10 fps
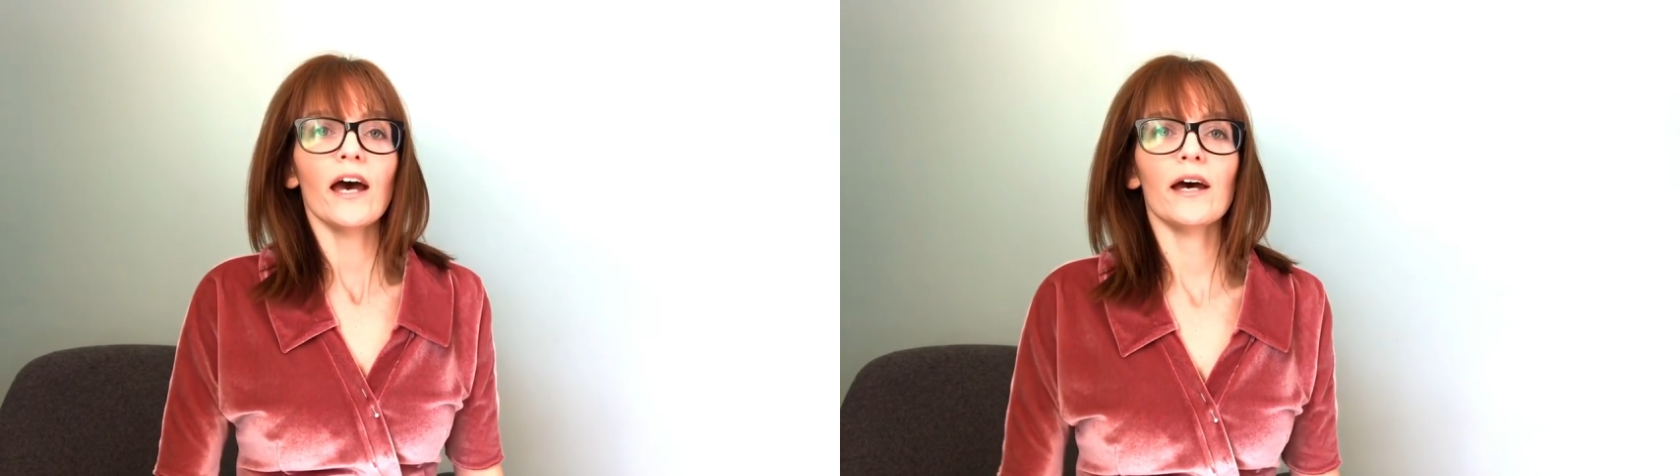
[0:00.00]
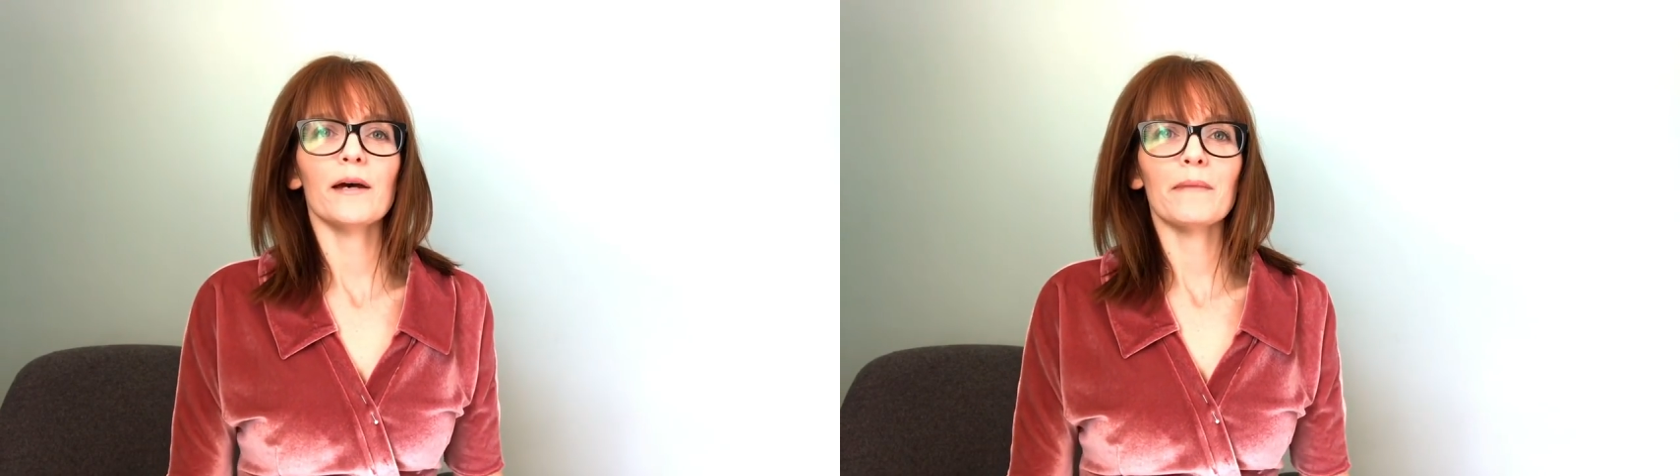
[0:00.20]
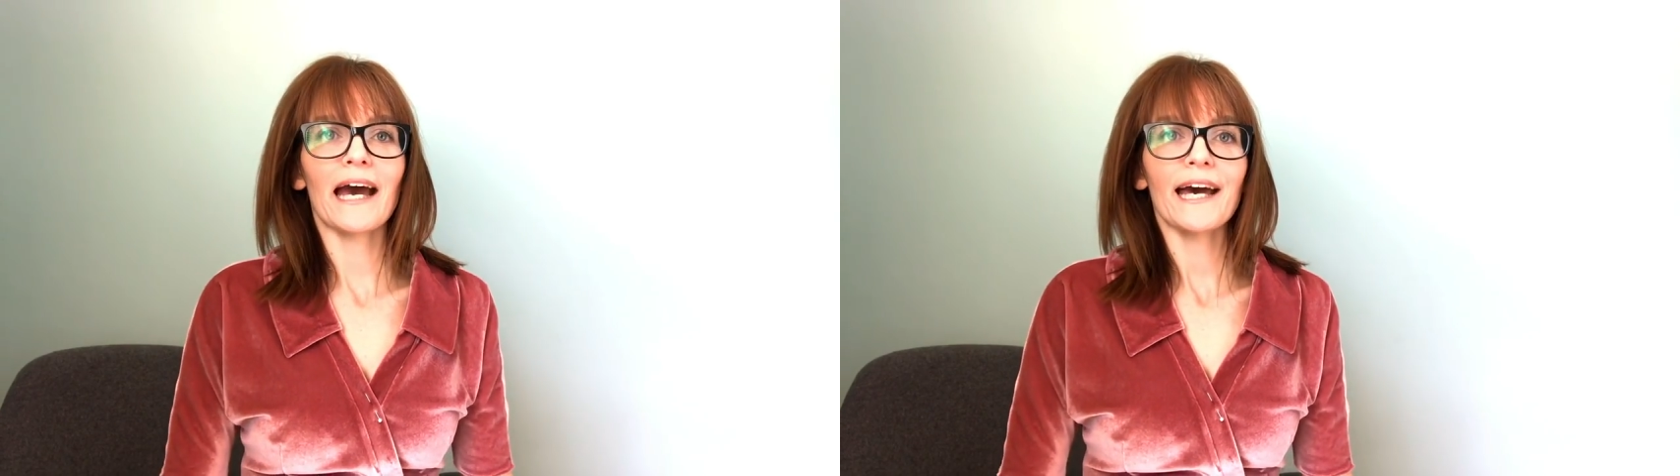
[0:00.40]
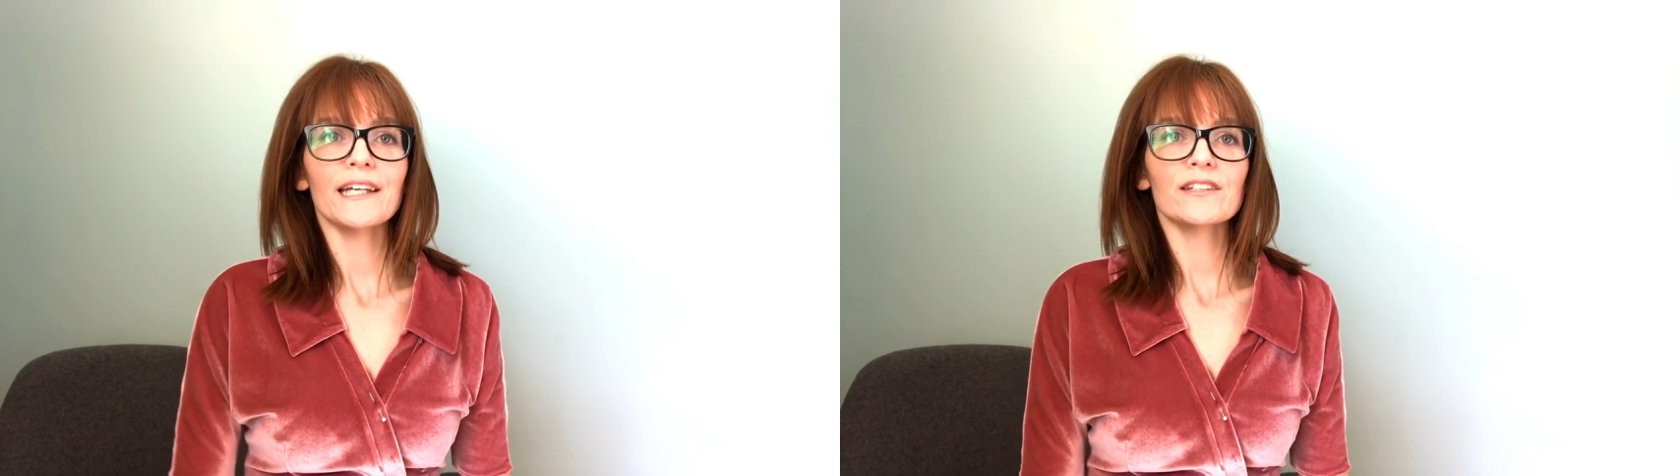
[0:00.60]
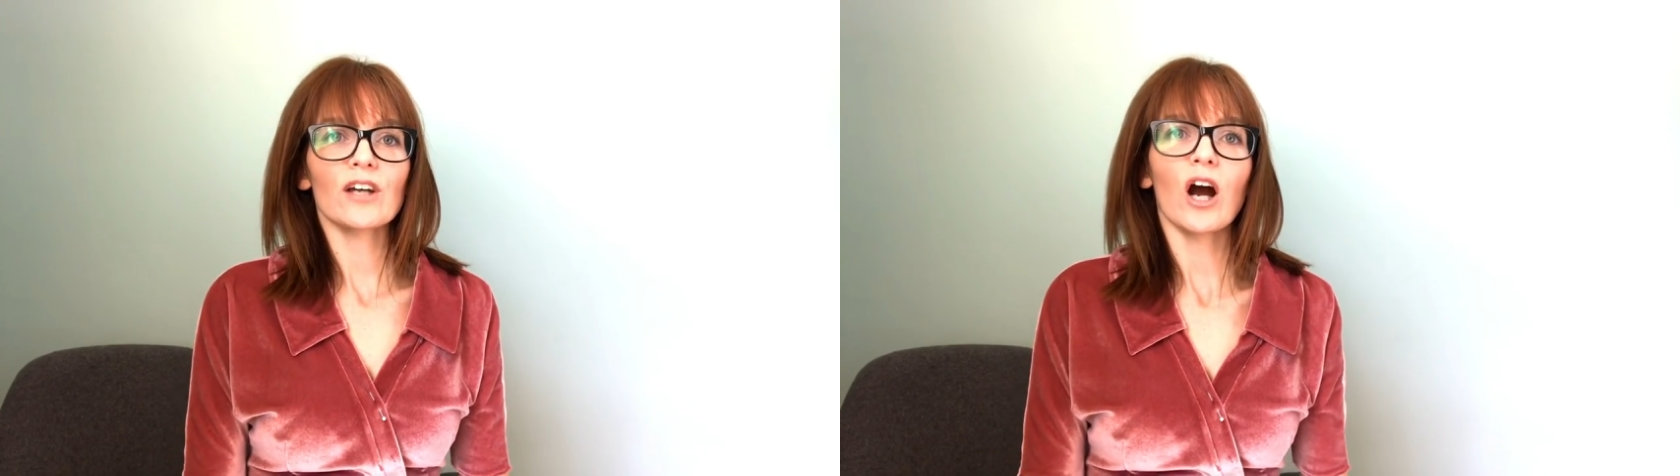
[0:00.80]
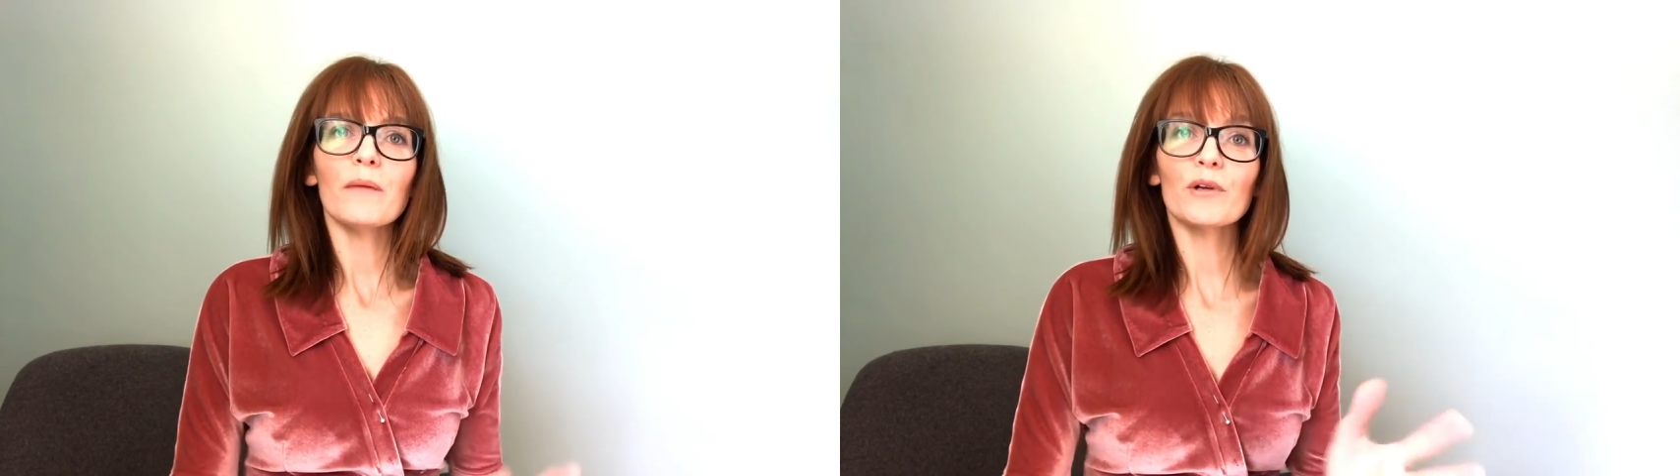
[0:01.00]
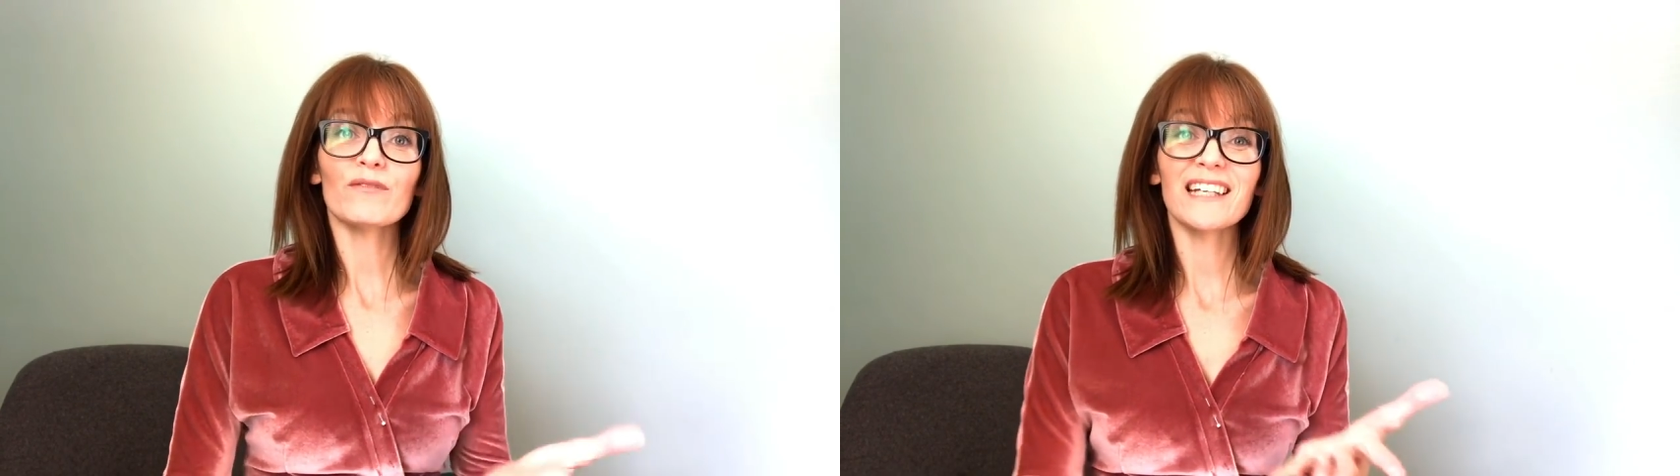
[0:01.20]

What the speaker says: And I'm not